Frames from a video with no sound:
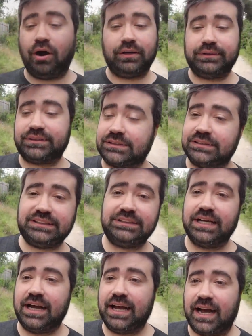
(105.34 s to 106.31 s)

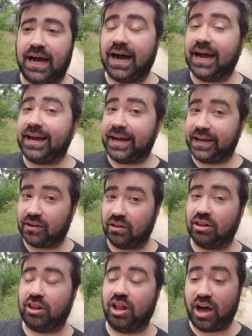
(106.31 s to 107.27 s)
honestly, I had a
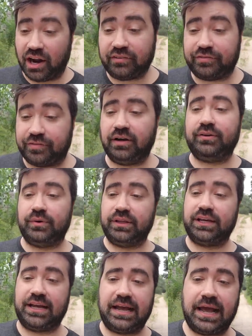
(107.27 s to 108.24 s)
lot of fun
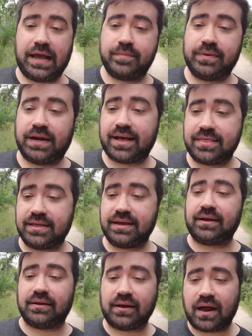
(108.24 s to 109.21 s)
with the game, and I
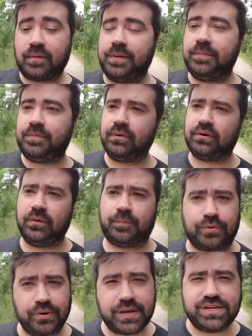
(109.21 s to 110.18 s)
think a lot of people are going to
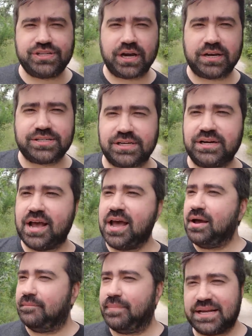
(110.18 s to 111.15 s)
prejudge it
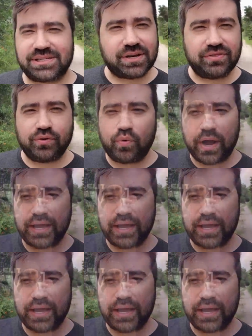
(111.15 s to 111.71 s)
based on the